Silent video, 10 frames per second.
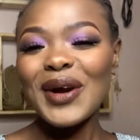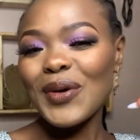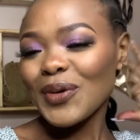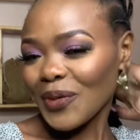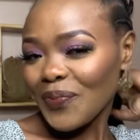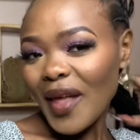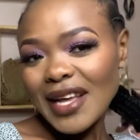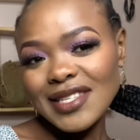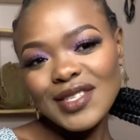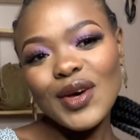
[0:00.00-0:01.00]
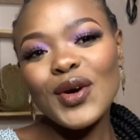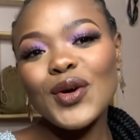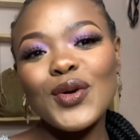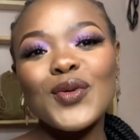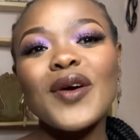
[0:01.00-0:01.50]
Cool.
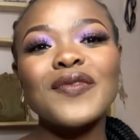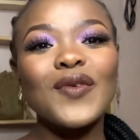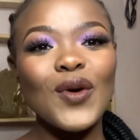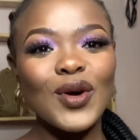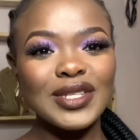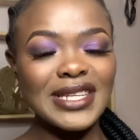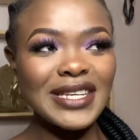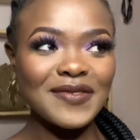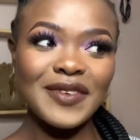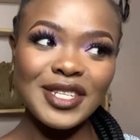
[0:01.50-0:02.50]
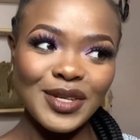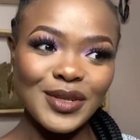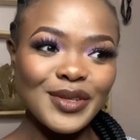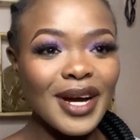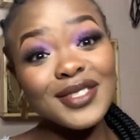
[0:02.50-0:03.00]
So for today's
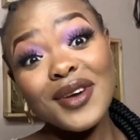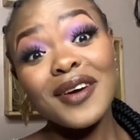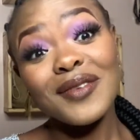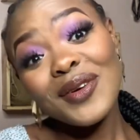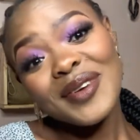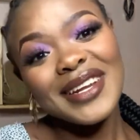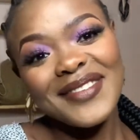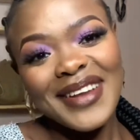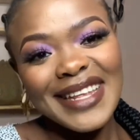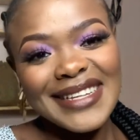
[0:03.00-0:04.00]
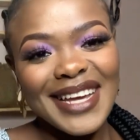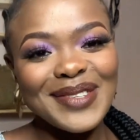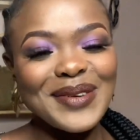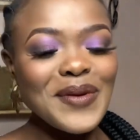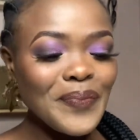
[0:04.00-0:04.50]
video, as you have already read the
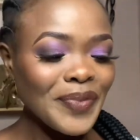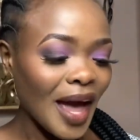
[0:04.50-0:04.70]
title,